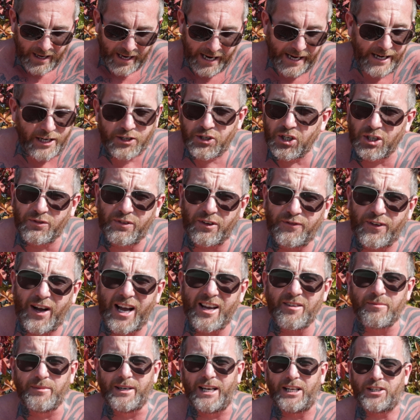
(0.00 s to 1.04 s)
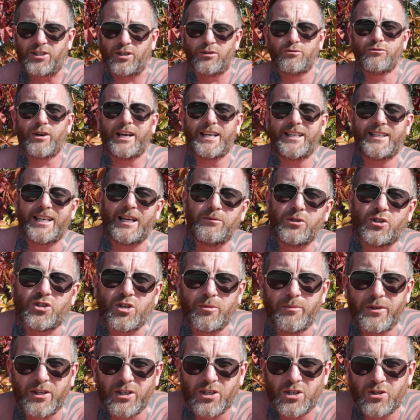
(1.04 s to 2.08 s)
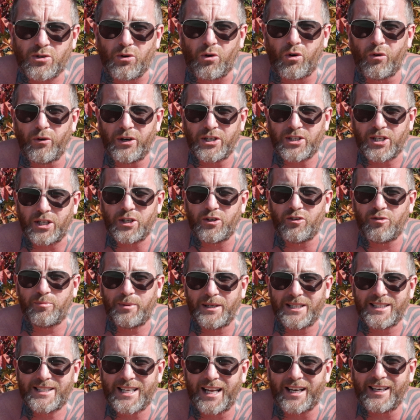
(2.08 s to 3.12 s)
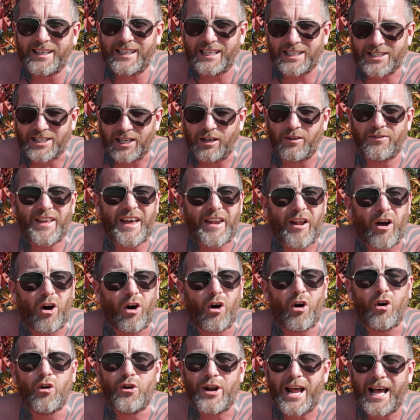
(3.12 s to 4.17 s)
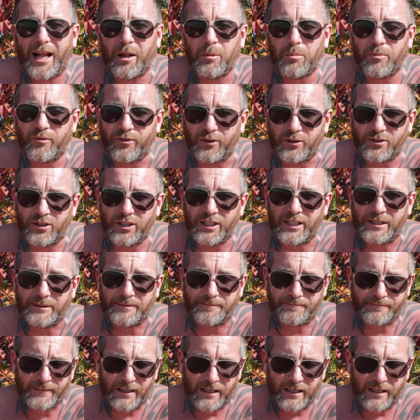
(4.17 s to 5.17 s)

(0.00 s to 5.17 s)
and it's just for 5 minutes, and write down some of the stories that you've been telling yourself that are unhelpful to you.